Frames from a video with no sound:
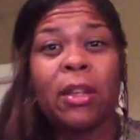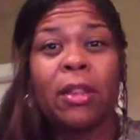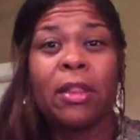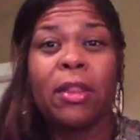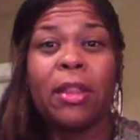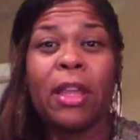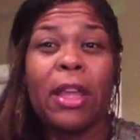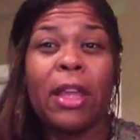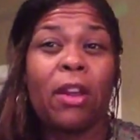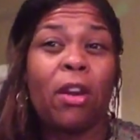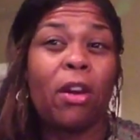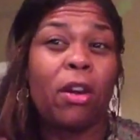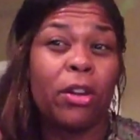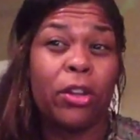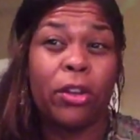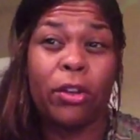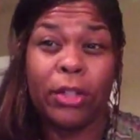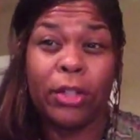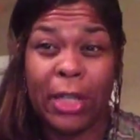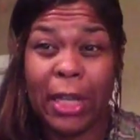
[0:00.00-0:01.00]

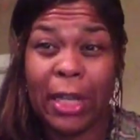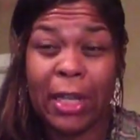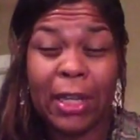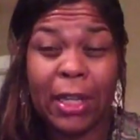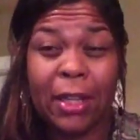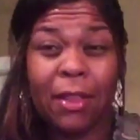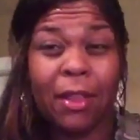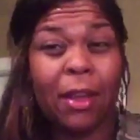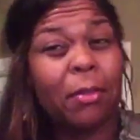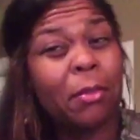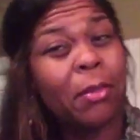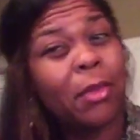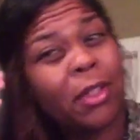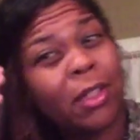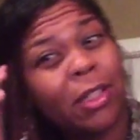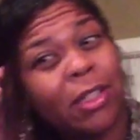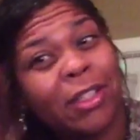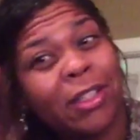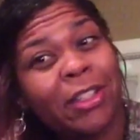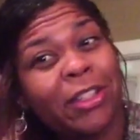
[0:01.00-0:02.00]
You're dating them.
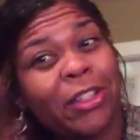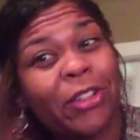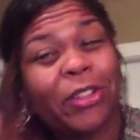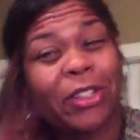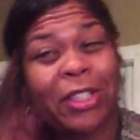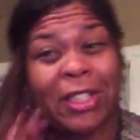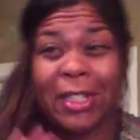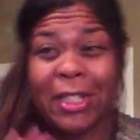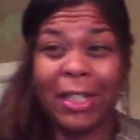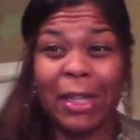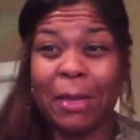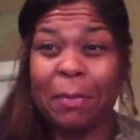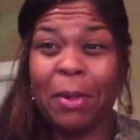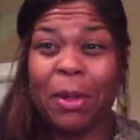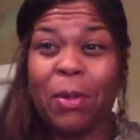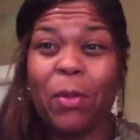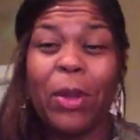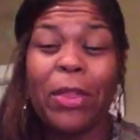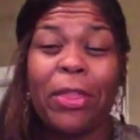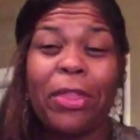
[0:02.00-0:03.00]
You're
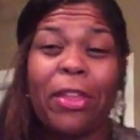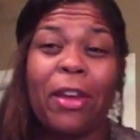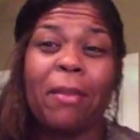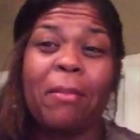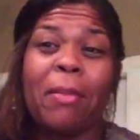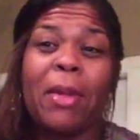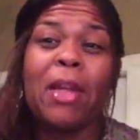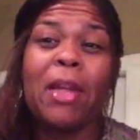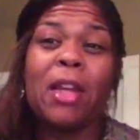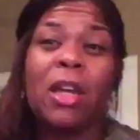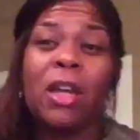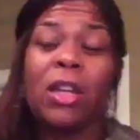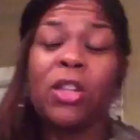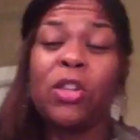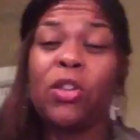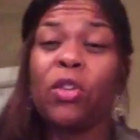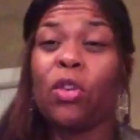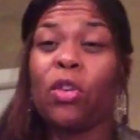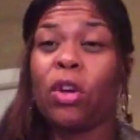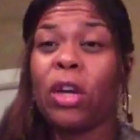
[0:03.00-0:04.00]
sleeping with them.
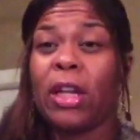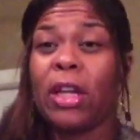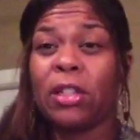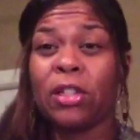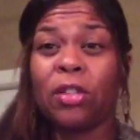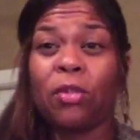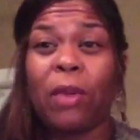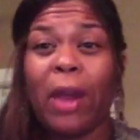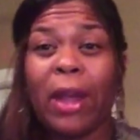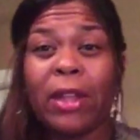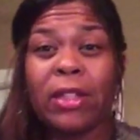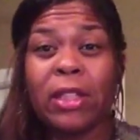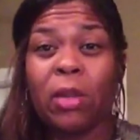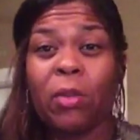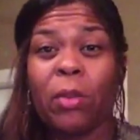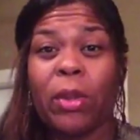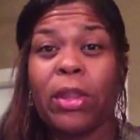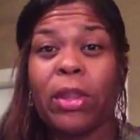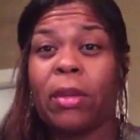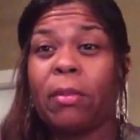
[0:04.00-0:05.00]
You're
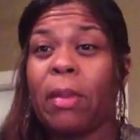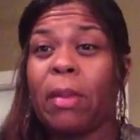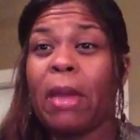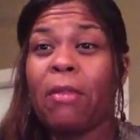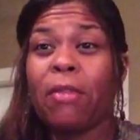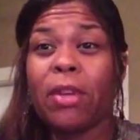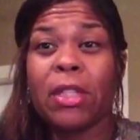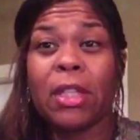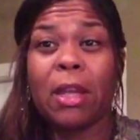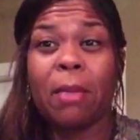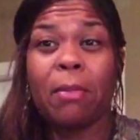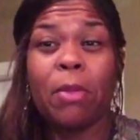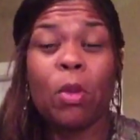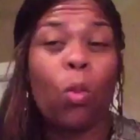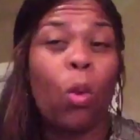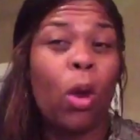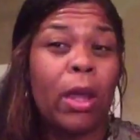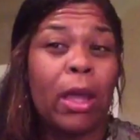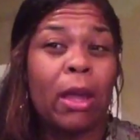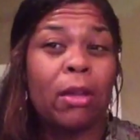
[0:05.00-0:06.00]
interacting with them every time you
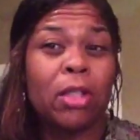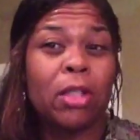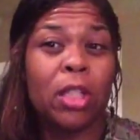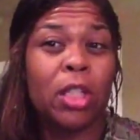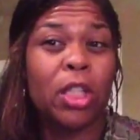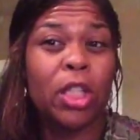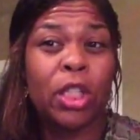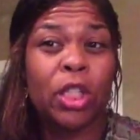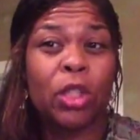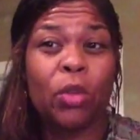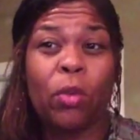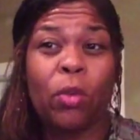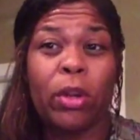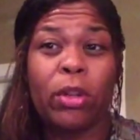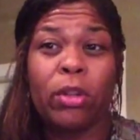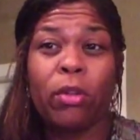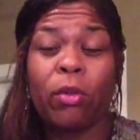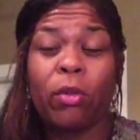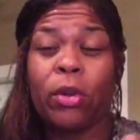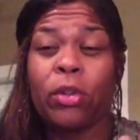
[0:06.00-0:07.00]
walk out to the store
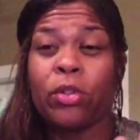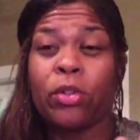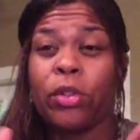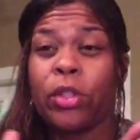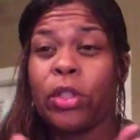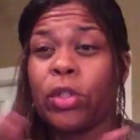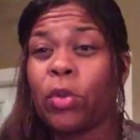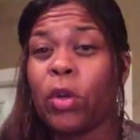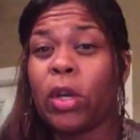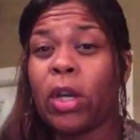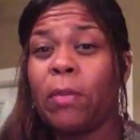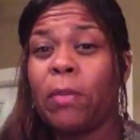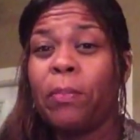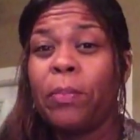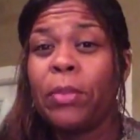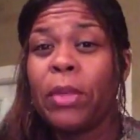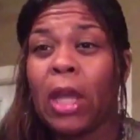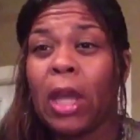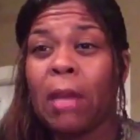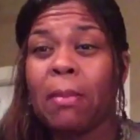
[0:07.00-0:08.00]
or the grocery store.
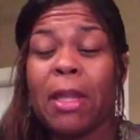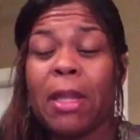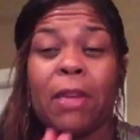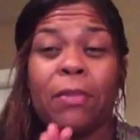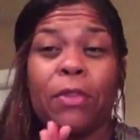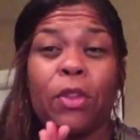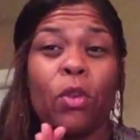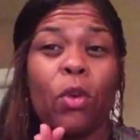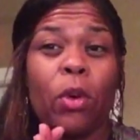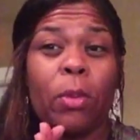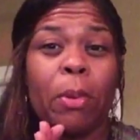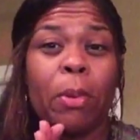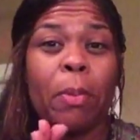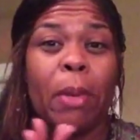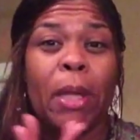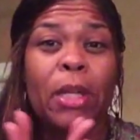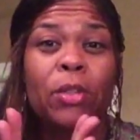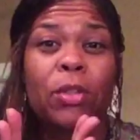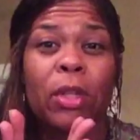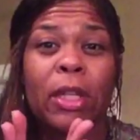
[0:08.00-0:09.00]
I mean, if you are
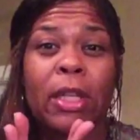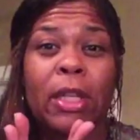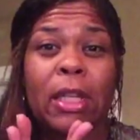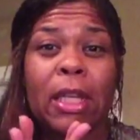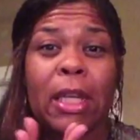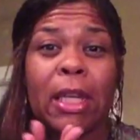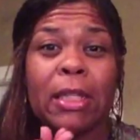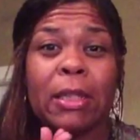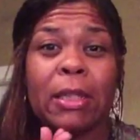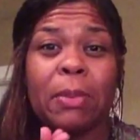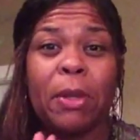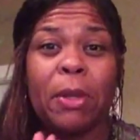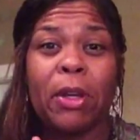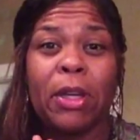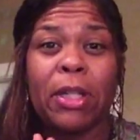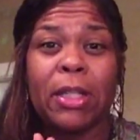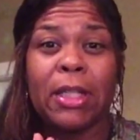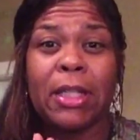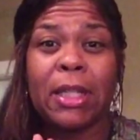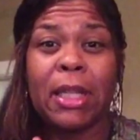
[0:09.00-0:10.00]
perpetually
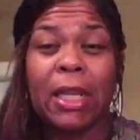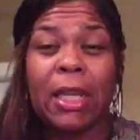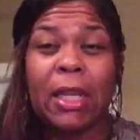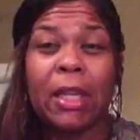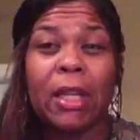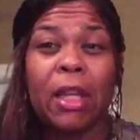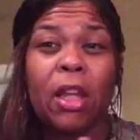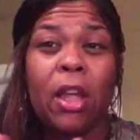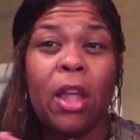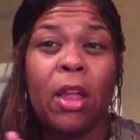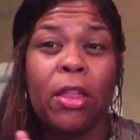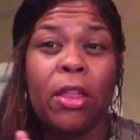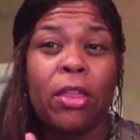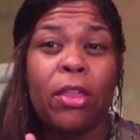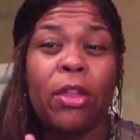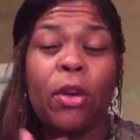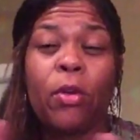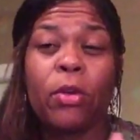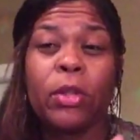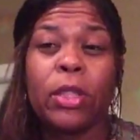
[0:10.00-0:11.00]
experiencing
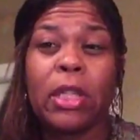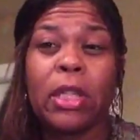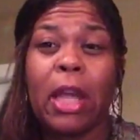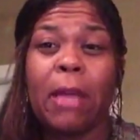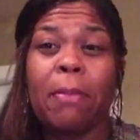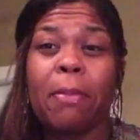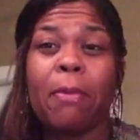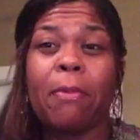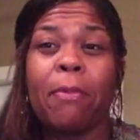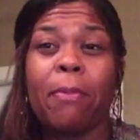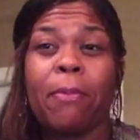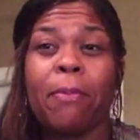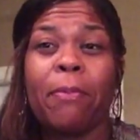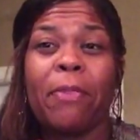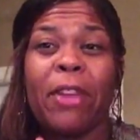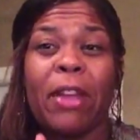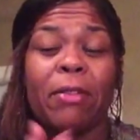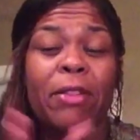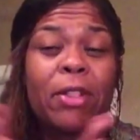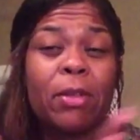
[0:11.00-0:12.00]
those type of
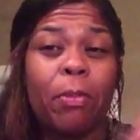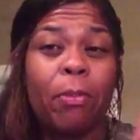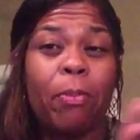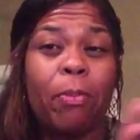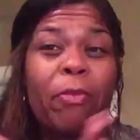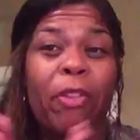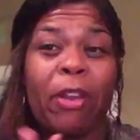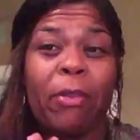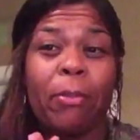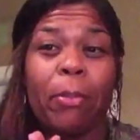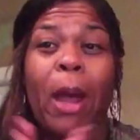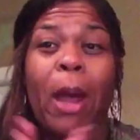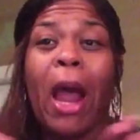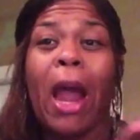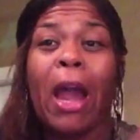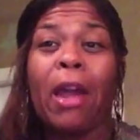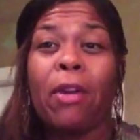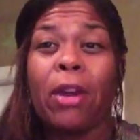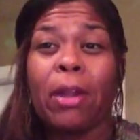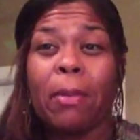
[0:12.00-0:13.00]

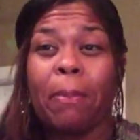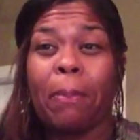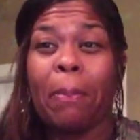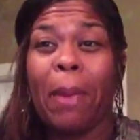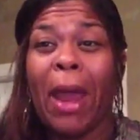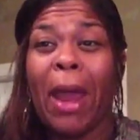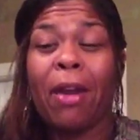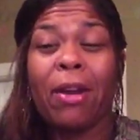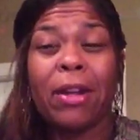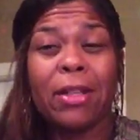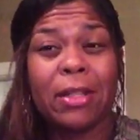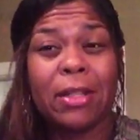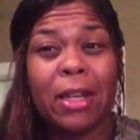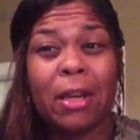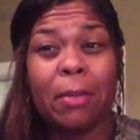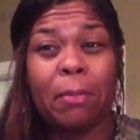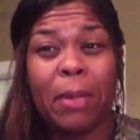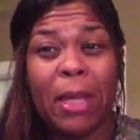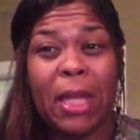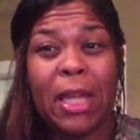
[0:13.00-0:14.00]
vampiric
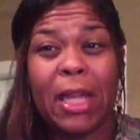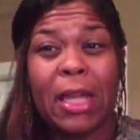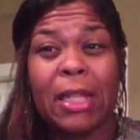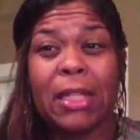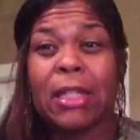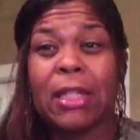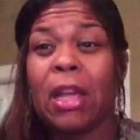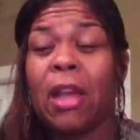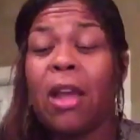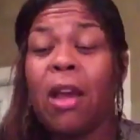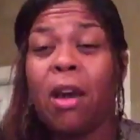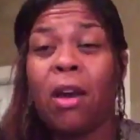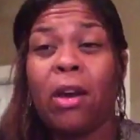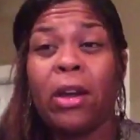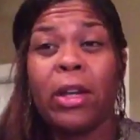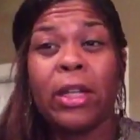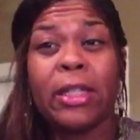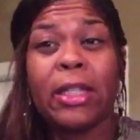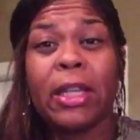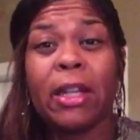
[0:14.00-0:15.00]
parasitic beings
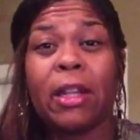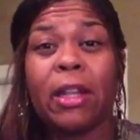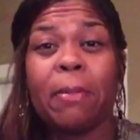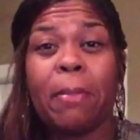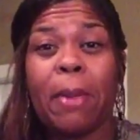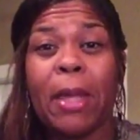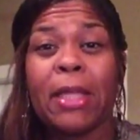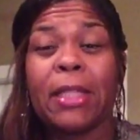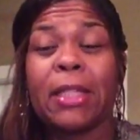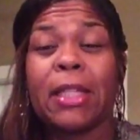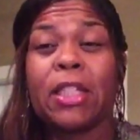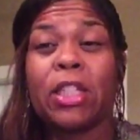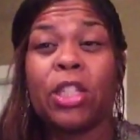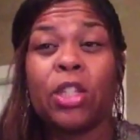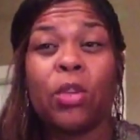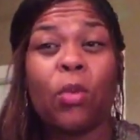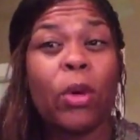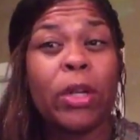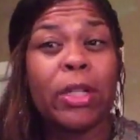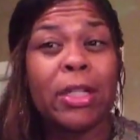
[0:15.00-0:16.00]
on a daily basis,
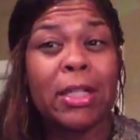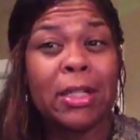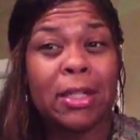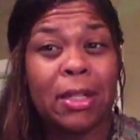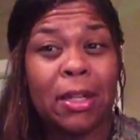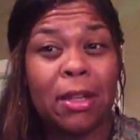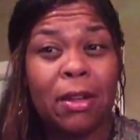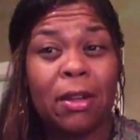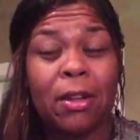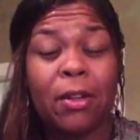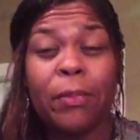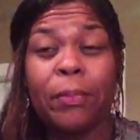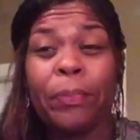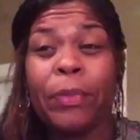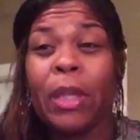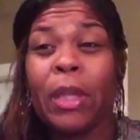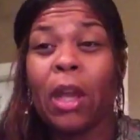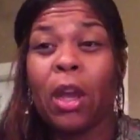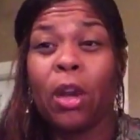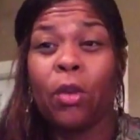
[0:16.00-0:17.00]
you are still
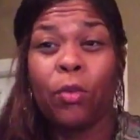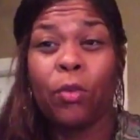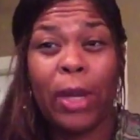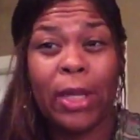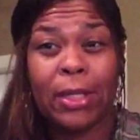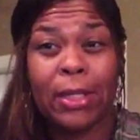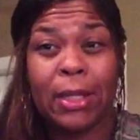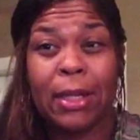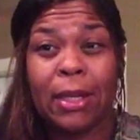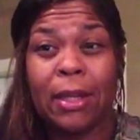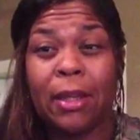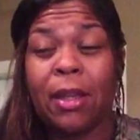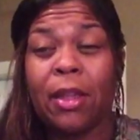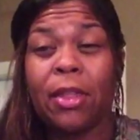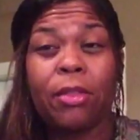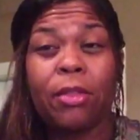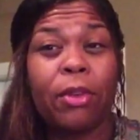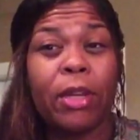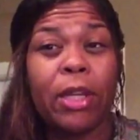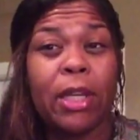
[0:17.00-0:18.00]
a resident in
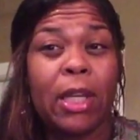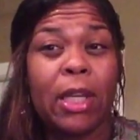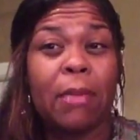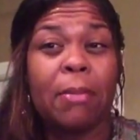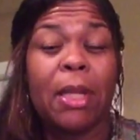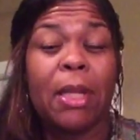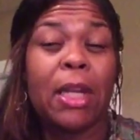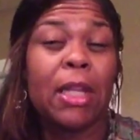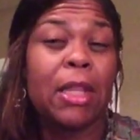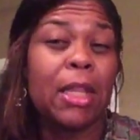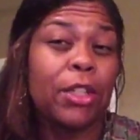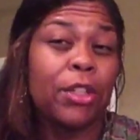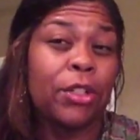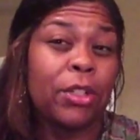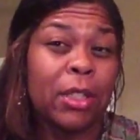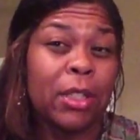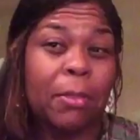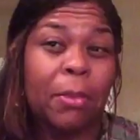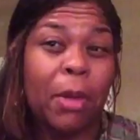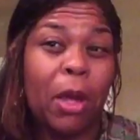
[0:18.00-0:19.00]
3D, meaning that your
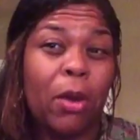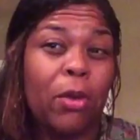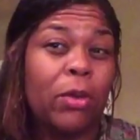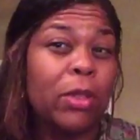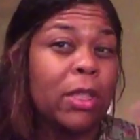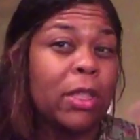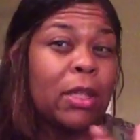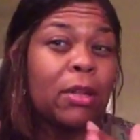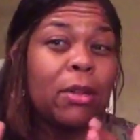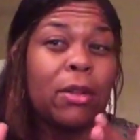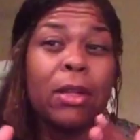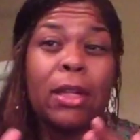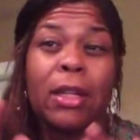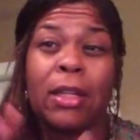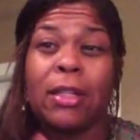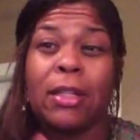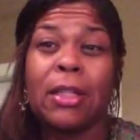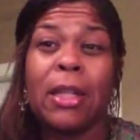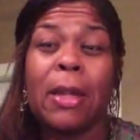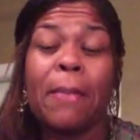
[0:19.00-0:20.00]
zip code still
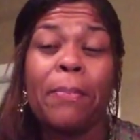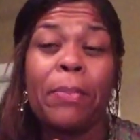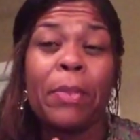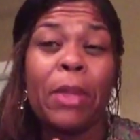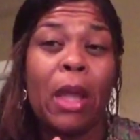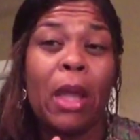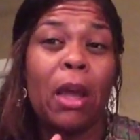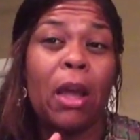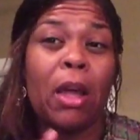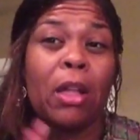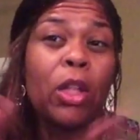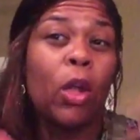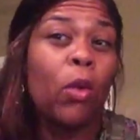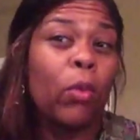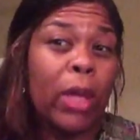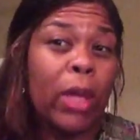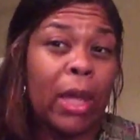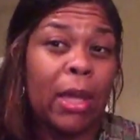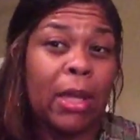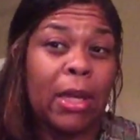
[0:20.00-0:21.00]
is
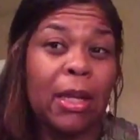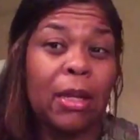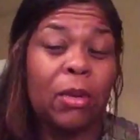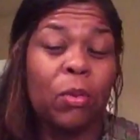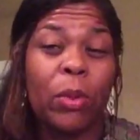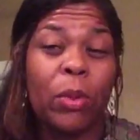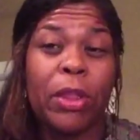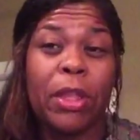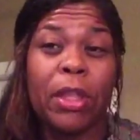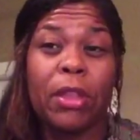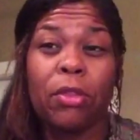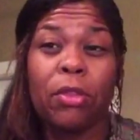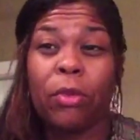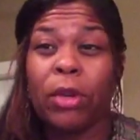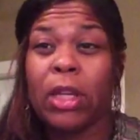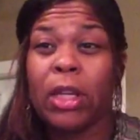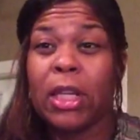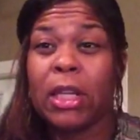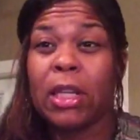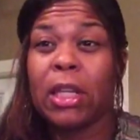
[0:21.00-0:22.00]
located within
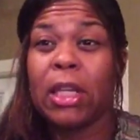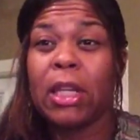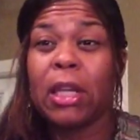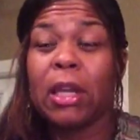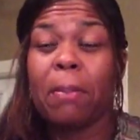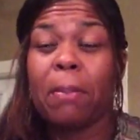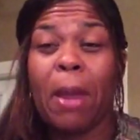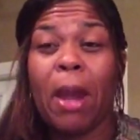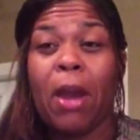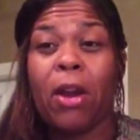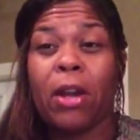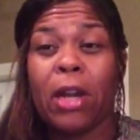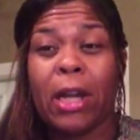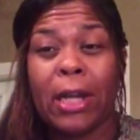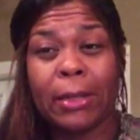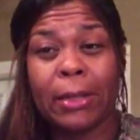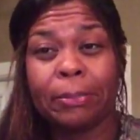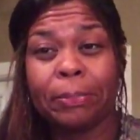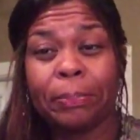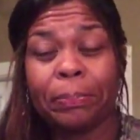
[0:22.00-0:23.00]
3D
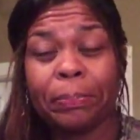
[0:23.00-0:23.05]
paradigm.